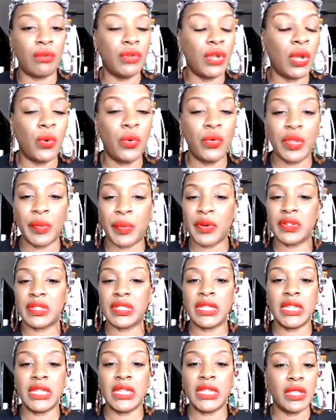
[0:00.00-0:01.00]
know who the
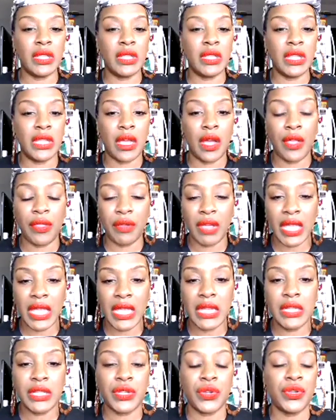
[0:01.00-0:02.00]
person is on the other
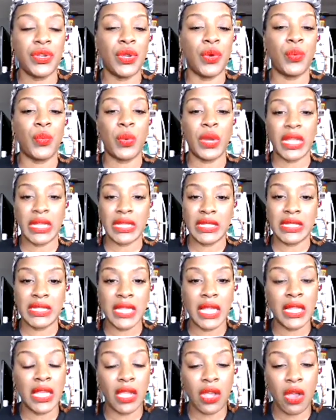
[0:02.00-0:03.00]
end, so you're really
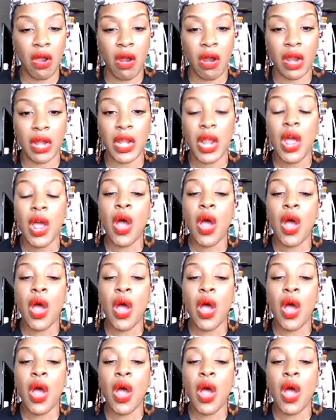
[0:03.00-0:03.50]
selling hard.